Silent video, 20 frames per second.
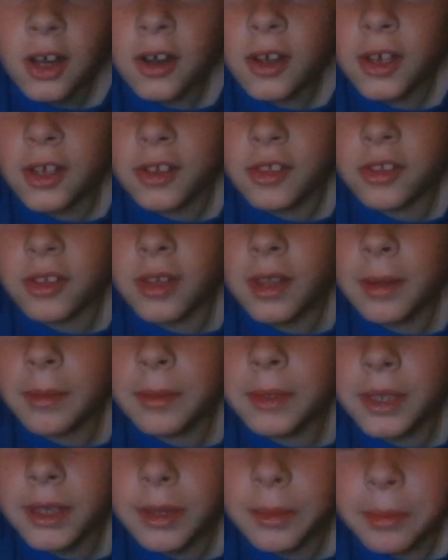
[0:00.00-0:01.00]
Okay, so
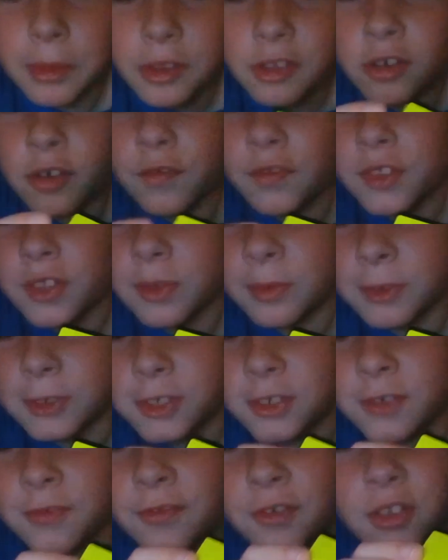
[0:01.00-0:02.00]
let me solve this,
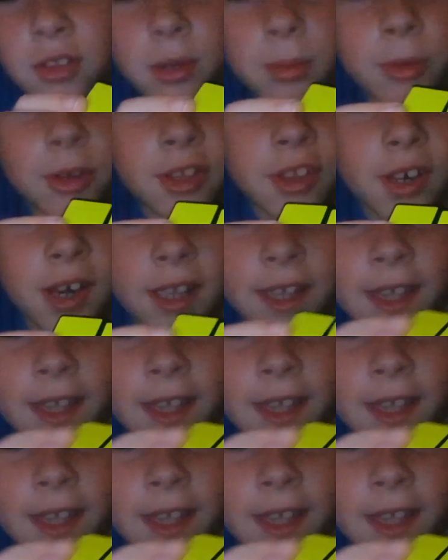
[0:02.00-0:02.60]
which for some reason